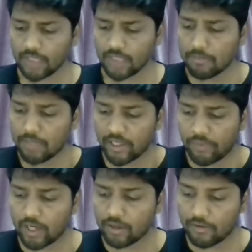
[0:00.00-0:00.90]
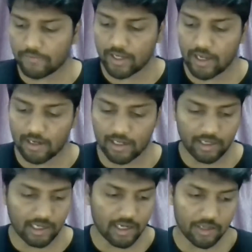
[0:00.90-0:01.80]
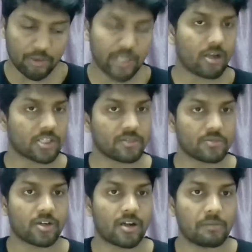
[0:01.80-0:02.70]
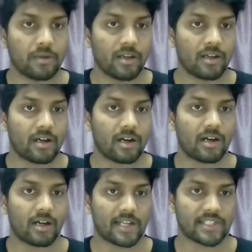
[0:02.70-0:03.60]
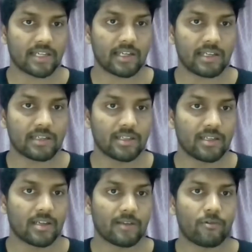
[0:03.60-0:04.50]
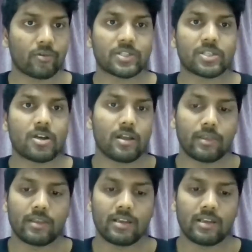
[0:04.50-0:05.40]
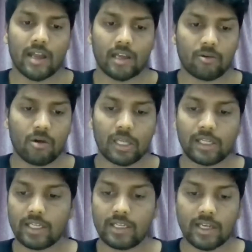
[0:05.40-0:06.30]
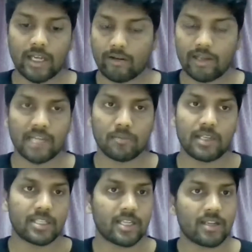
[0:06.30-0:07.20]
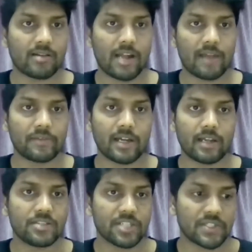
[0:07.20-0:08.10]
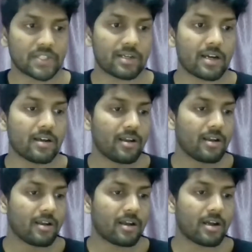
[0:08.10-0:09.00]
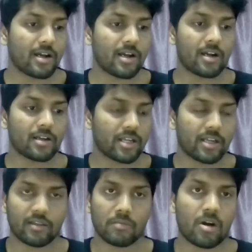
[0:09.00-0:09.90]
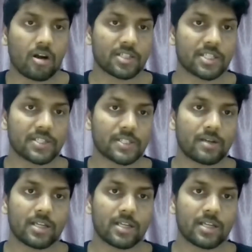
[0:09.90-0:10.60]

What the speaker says: But at the end of the day, like do an awesome job as a guild. Focus on the quality and reliability rather than just ticking the boxes, right?